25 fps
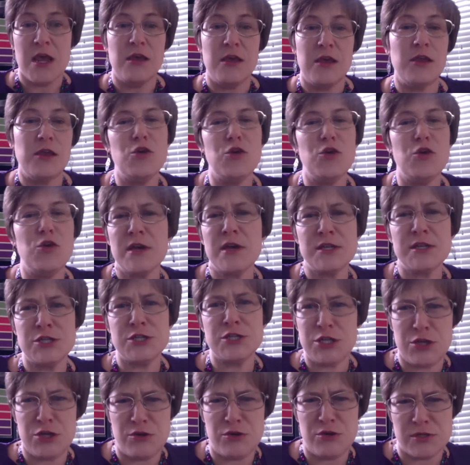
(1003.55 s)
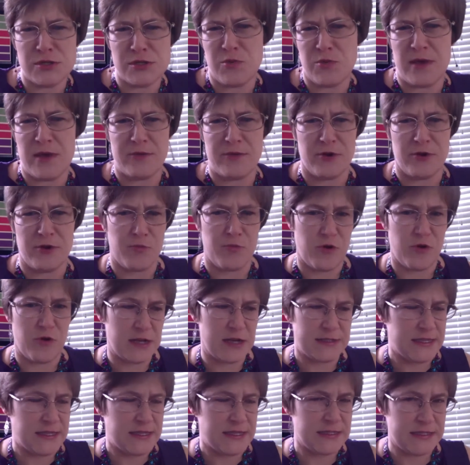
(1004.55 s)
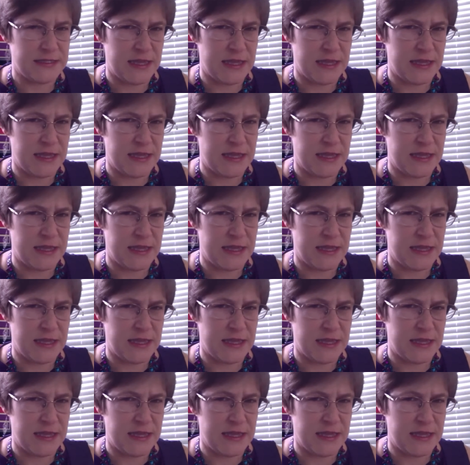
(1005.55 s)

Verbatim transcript: You can choose whether to process